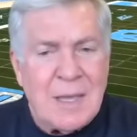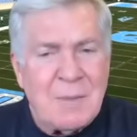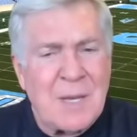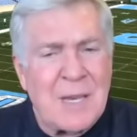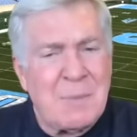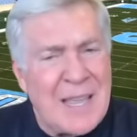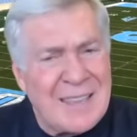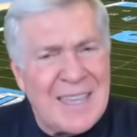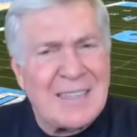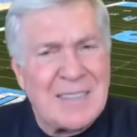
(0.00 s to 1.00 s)
but but i
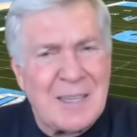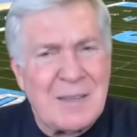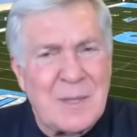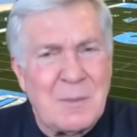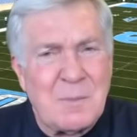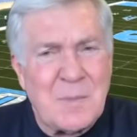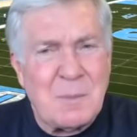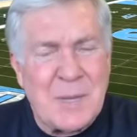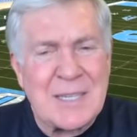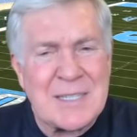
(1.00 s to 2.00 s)
think the the, the
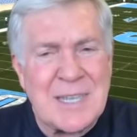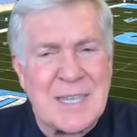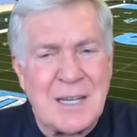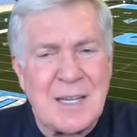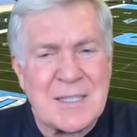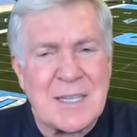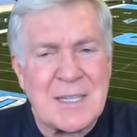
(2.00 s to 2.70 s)
biggest thing alyssa